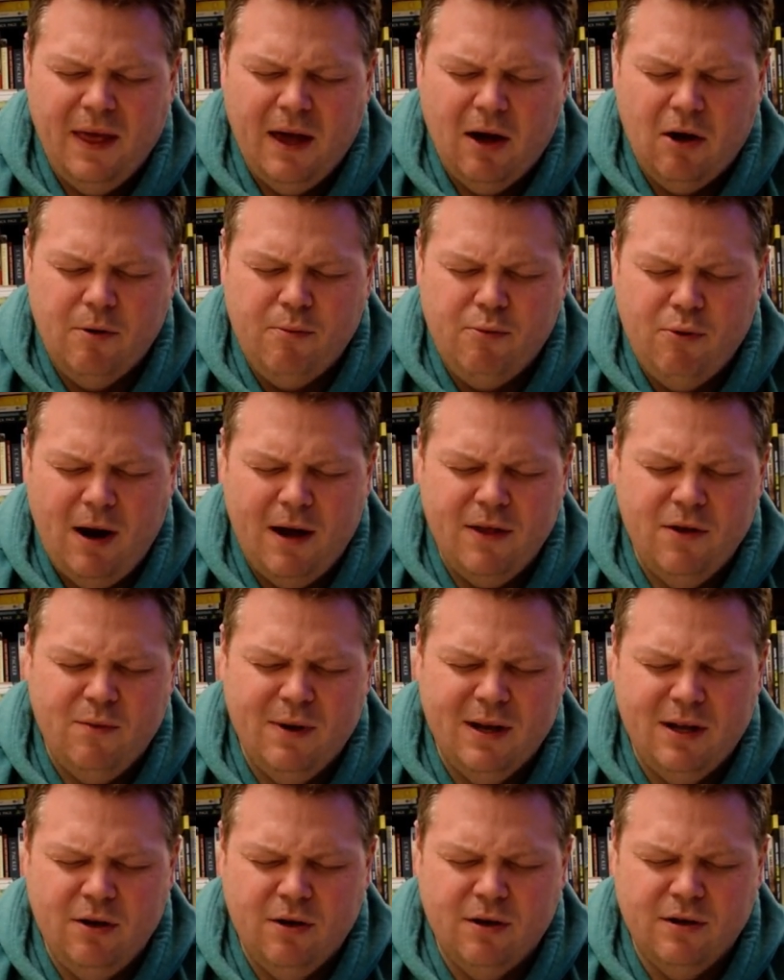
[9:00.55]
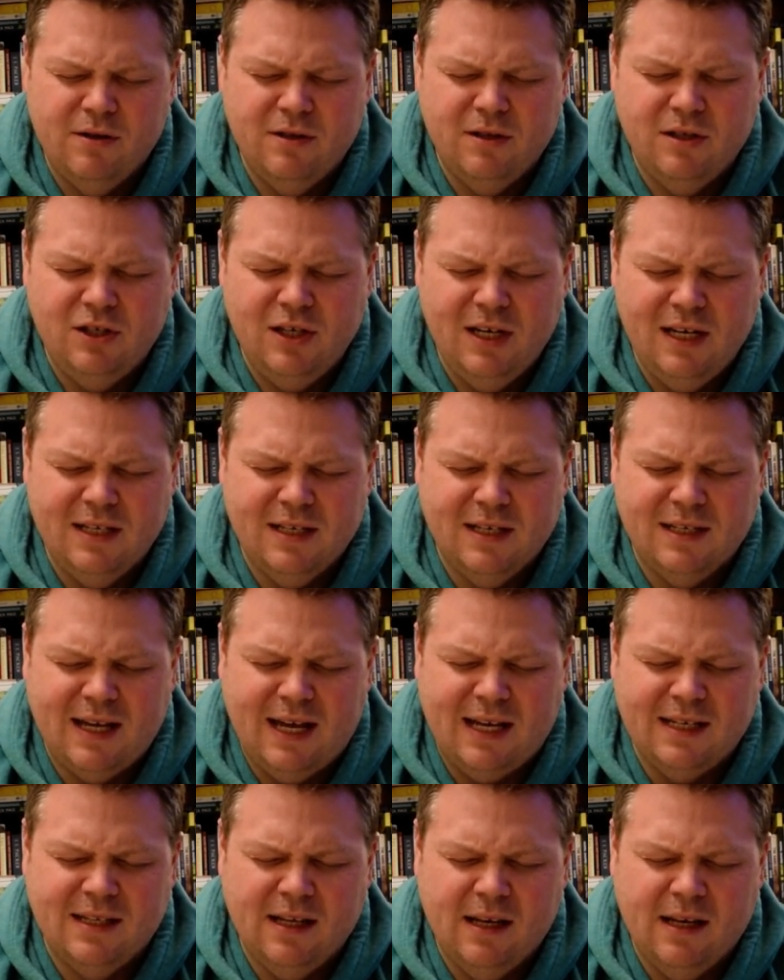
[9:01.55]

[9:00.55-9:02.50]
I pray that we'd look to Jesus as the